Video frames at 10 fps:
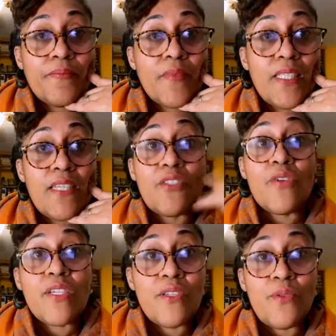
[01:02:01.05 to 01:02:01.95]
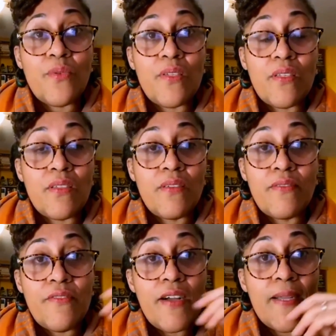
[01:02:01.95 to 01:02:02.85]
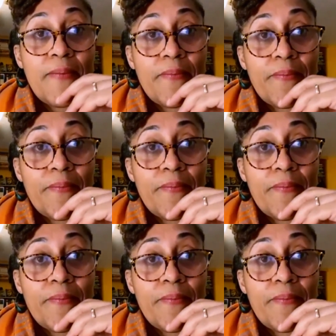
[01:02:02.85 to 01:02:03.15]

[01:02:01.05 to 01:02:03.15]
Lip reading: There's no excuse, right?